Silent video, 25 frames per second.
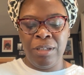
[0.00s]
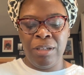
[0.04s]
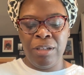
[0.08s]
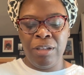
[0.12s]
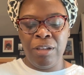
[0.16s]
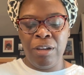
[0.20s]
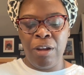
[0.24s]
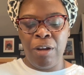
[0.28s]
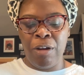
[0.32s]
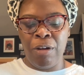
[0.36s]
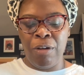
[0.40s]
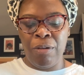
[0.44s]

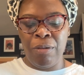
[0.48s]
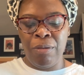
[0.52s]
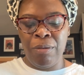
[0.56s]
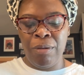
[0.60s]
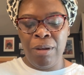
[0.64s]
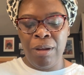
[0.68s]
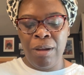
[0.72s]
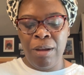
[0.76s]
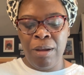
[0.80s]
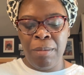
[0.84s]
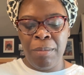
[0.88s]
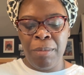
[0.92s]
No.
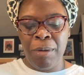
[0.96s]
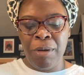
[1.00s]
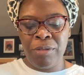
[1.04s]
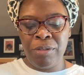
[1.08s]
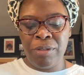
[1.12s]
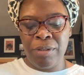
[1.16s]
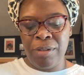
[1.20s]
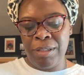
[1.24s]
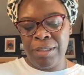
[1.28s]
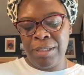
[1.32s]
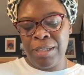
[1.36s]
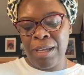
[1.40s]
Most
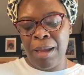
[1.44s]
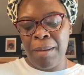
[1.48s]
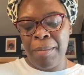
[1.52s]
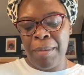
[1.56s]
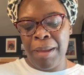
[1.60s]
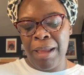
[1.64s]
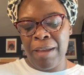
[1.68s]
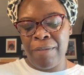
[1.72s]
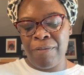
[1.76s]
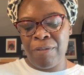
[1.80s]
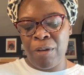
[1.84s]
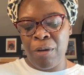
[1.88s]
of the time,
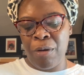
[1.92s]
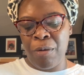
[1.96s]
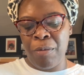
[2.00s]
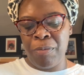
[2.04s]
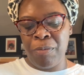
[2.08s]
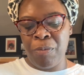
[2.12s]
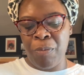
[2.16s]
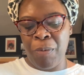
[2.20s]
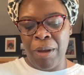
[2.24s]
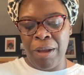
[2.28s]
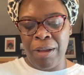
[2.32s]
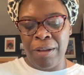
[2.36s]
I have
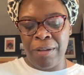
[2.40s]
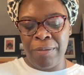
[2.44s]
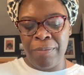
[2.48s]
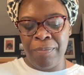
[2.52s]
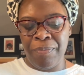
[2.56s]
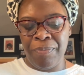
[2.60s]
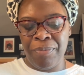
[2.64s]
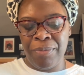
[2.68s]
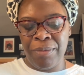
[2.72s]
coped well.